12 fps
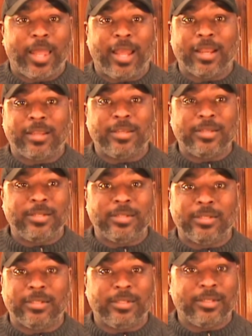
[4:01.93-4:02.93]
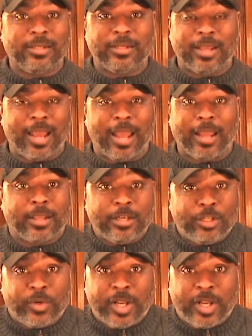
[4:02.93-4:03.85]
I couldn't do